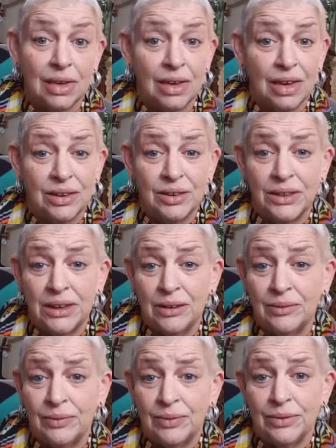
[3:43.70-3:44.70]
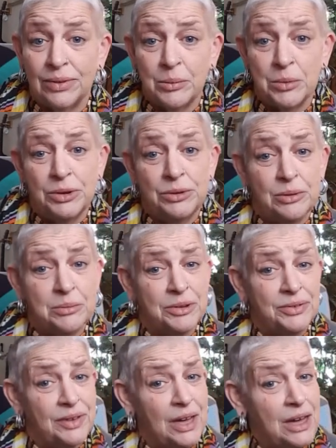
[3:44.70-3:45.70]
I could have someone doing
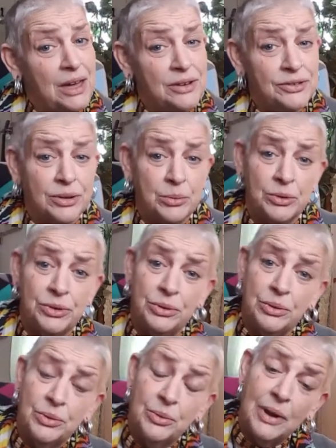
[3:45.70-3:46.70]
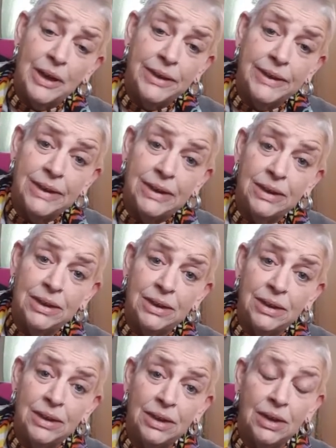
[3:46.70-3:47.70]
massage, someone doing
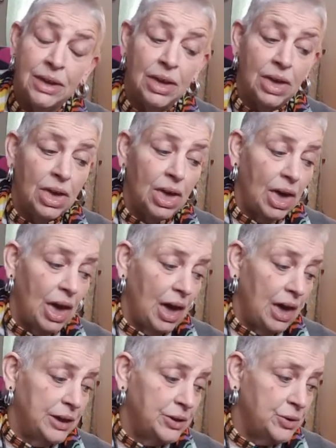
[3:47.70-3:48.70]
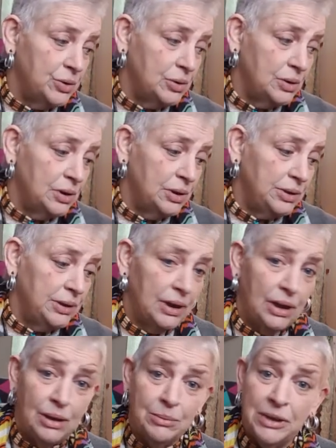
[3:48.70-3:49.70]
Reiki. I could
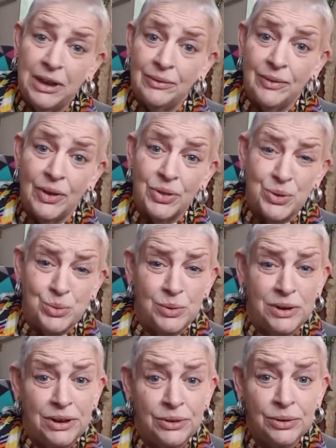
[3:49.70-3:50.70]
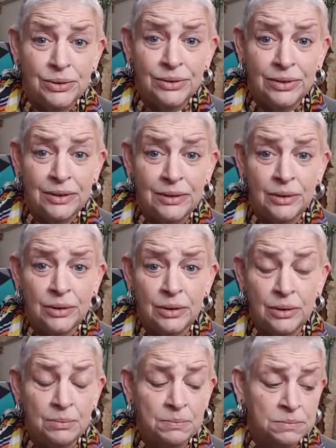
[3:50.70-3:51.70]
have other readers
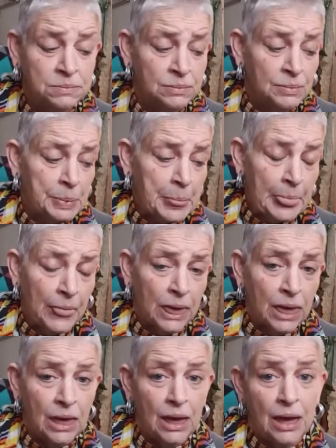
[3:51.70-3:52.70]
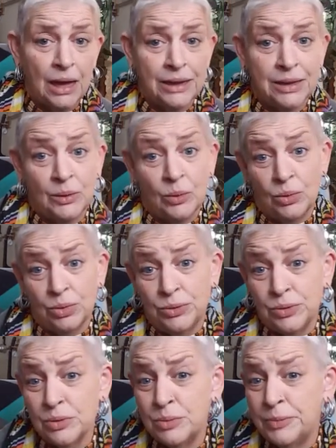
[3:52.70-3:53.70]
here. I can hold
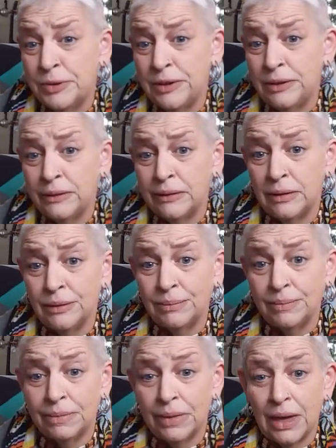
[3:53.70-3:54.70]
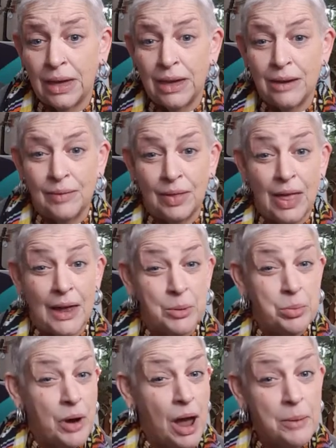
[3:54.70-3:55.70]
groups here. I have a lot
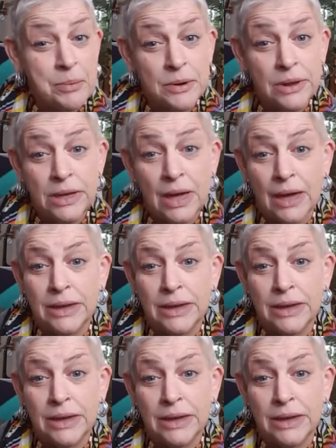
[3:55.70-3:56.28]
of property.